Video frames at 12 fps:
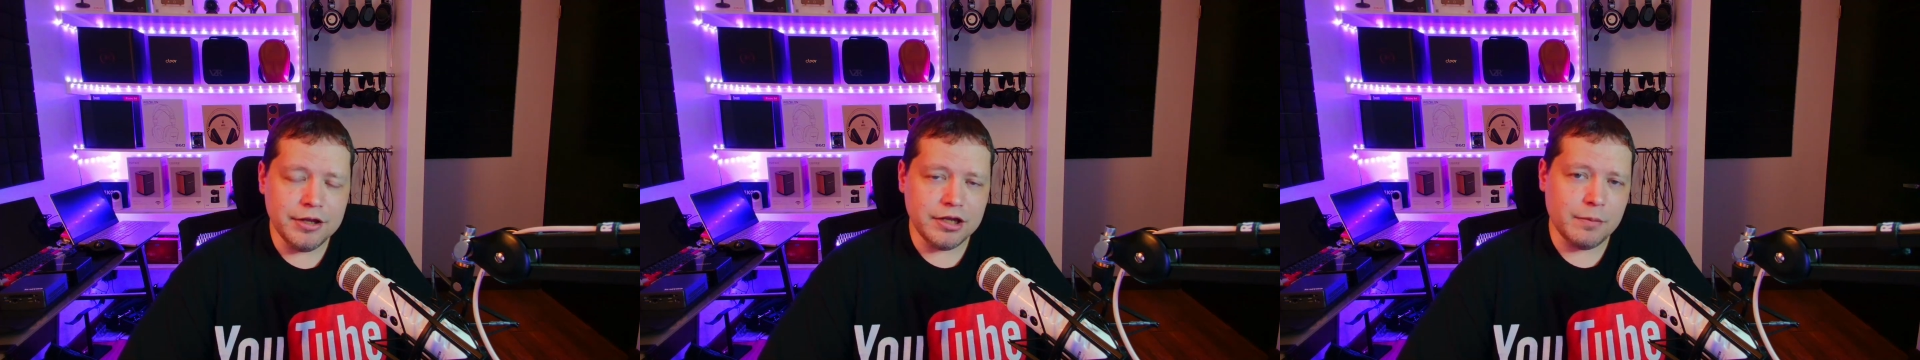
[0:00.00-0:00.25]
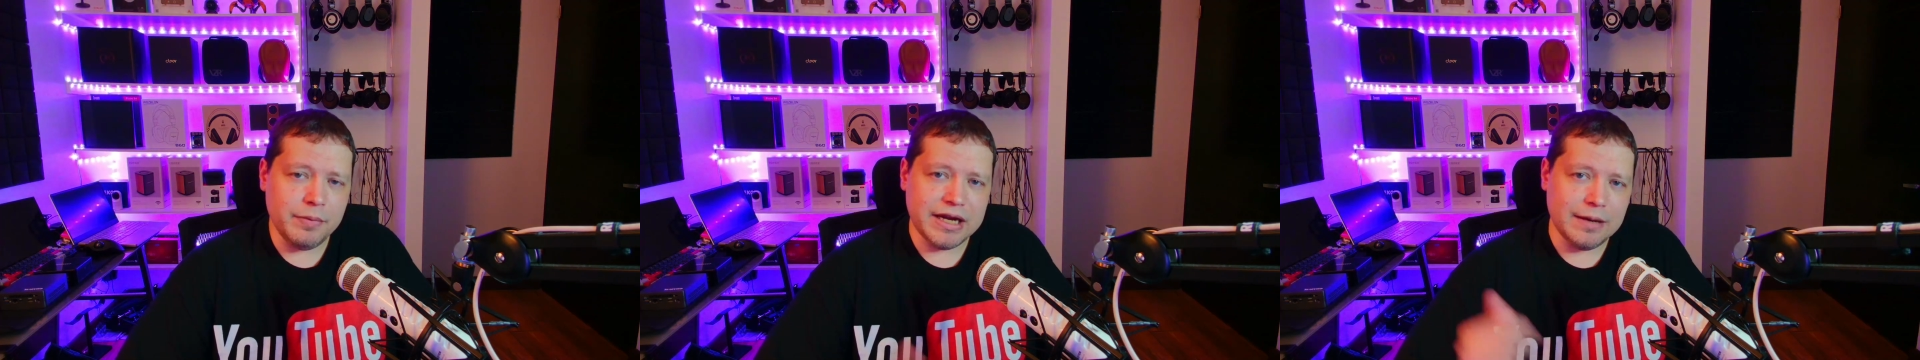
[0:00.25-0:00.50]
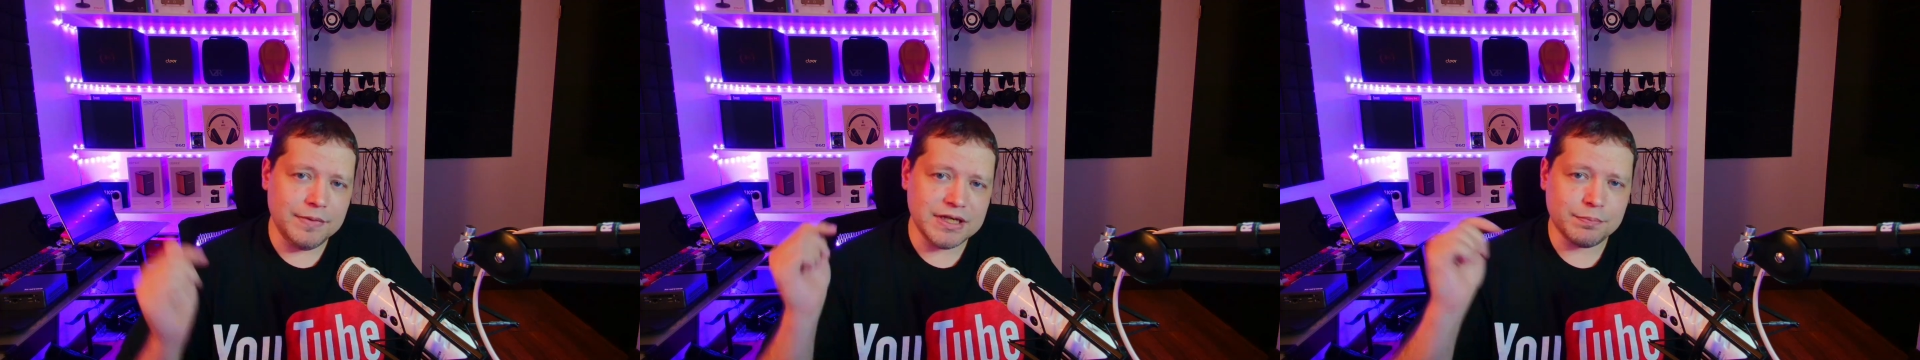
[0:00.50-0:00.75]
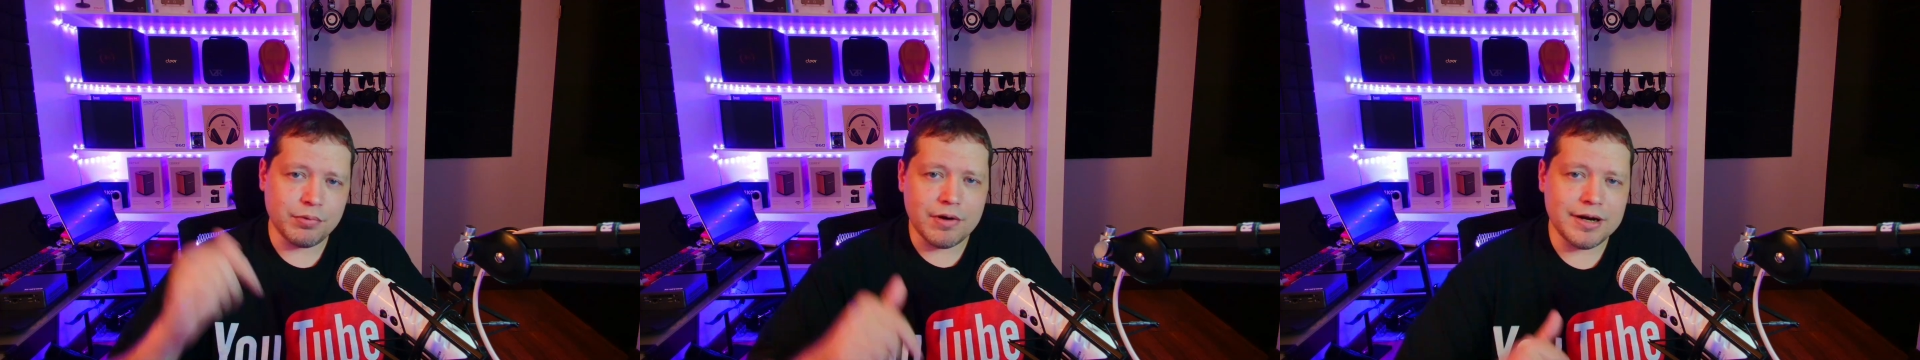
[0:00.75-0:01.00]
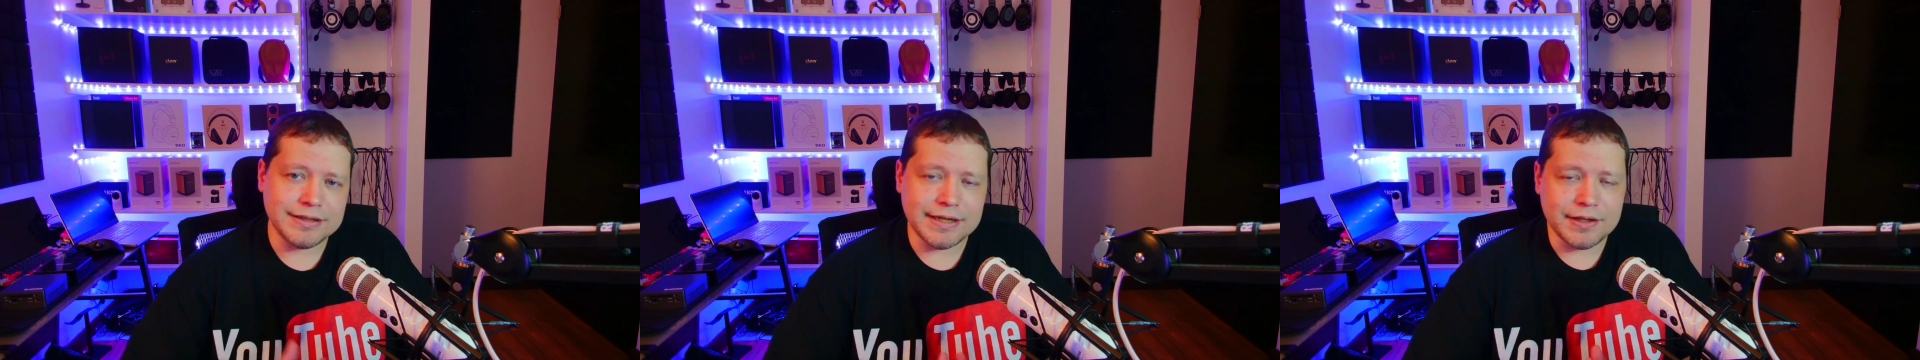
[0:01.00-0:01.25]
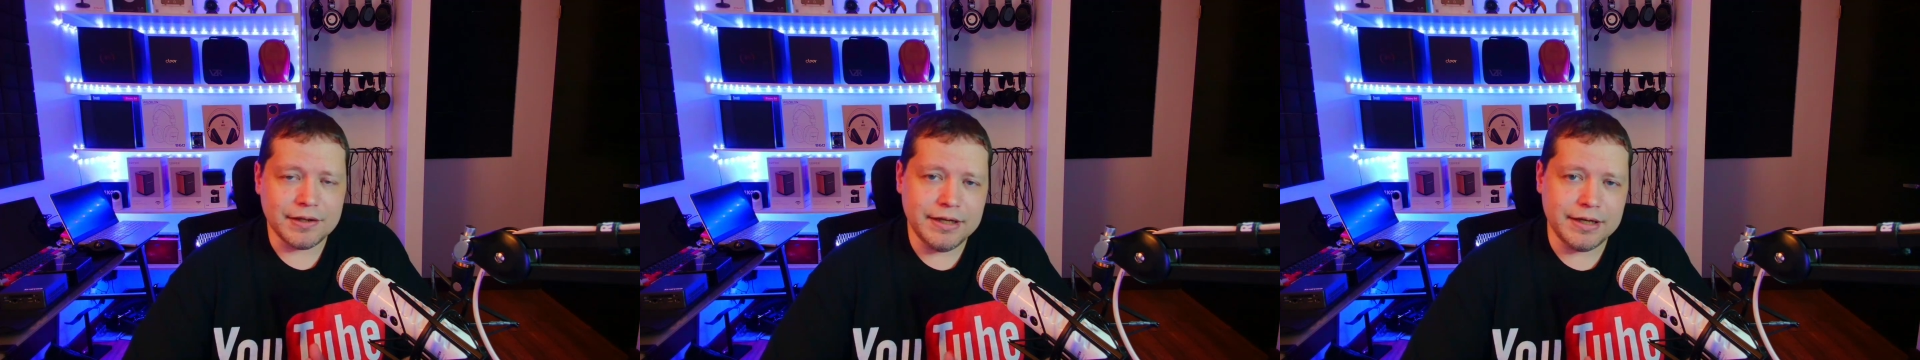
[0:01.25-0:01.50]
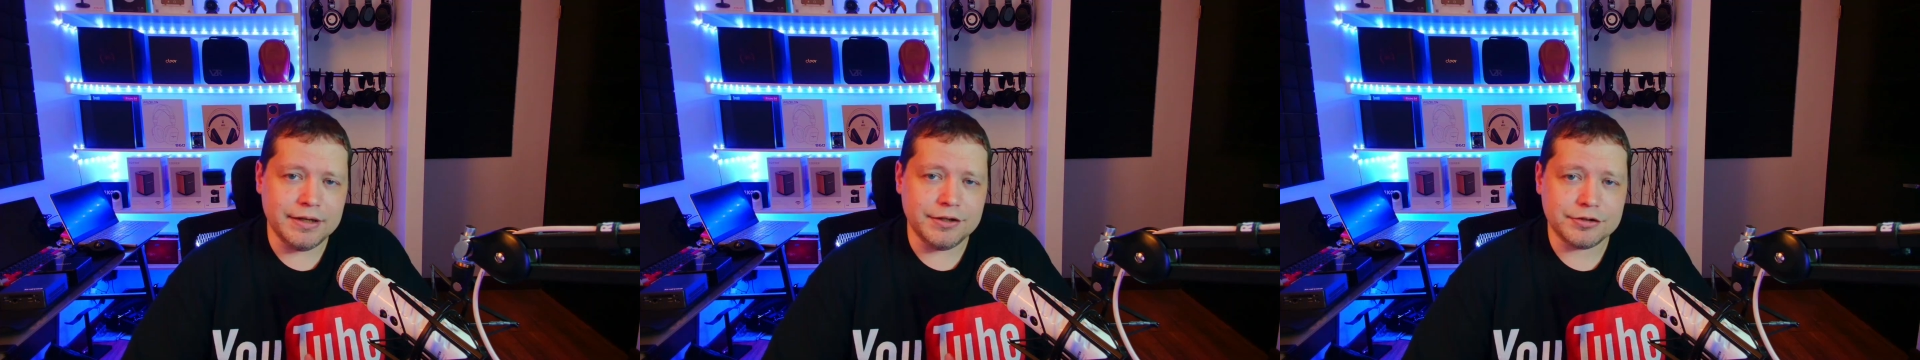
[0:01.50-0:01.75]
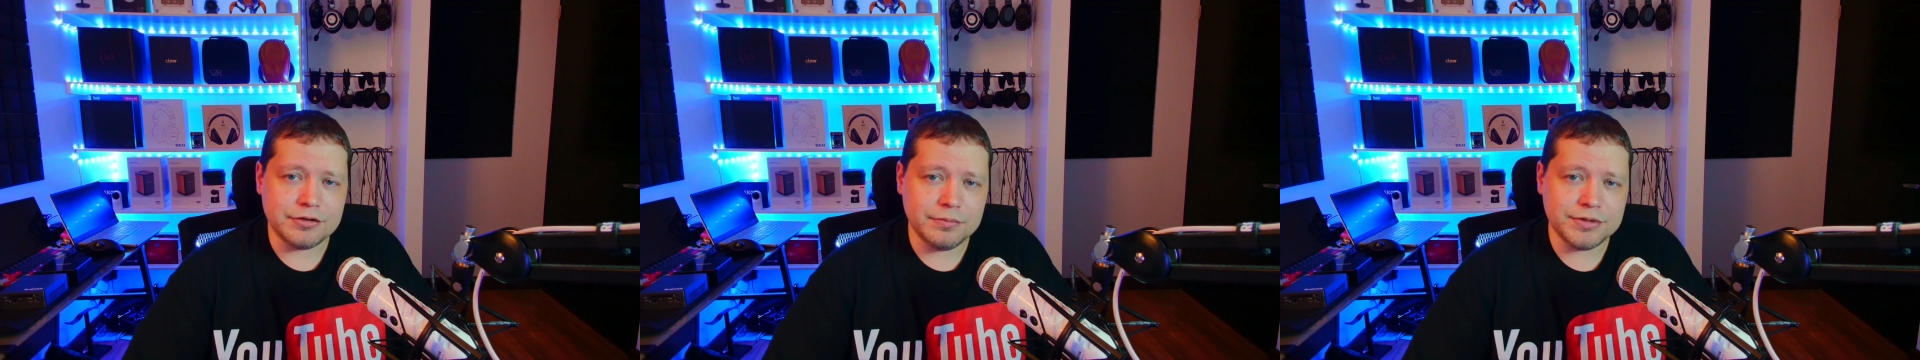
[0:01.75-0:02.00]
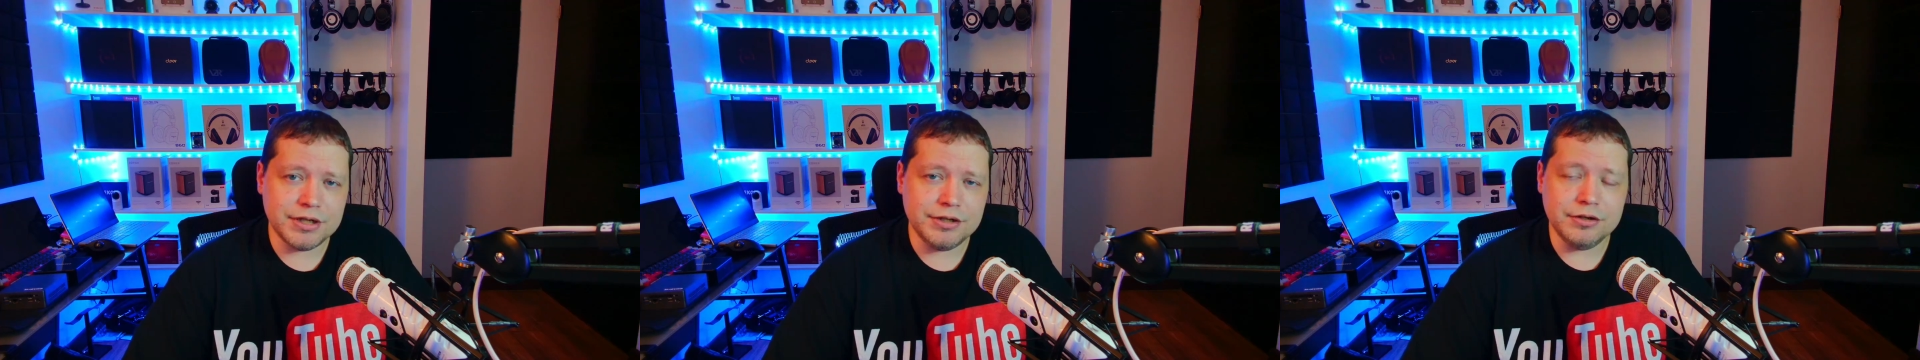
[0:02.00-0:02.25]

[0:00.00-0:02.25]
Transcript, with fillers: You can pick up this product at the link in description.